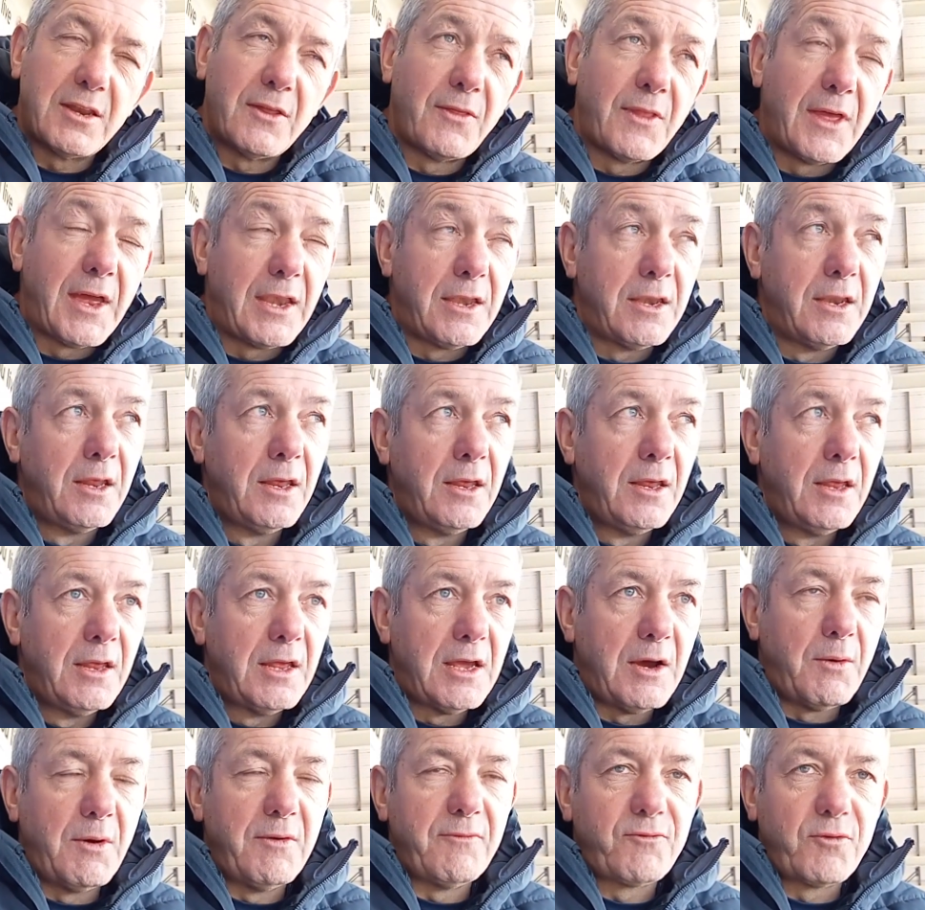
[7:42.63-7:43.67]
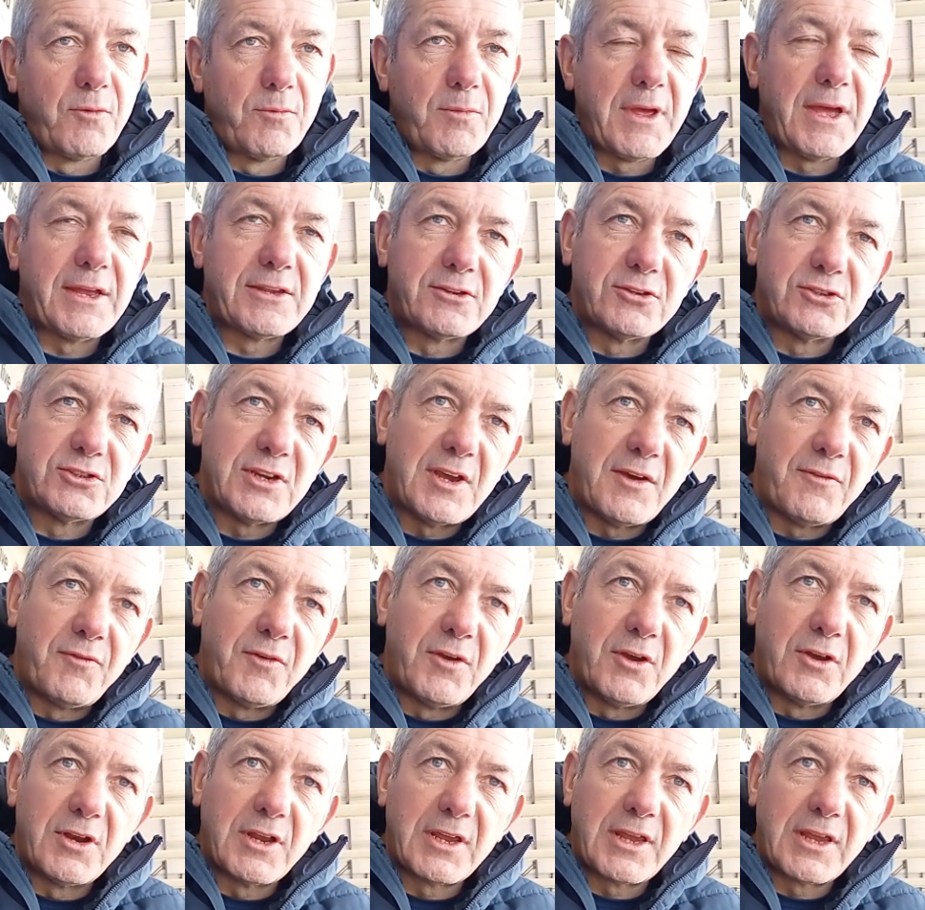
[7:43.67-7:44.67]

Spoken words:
And then I went from there to Sheffield,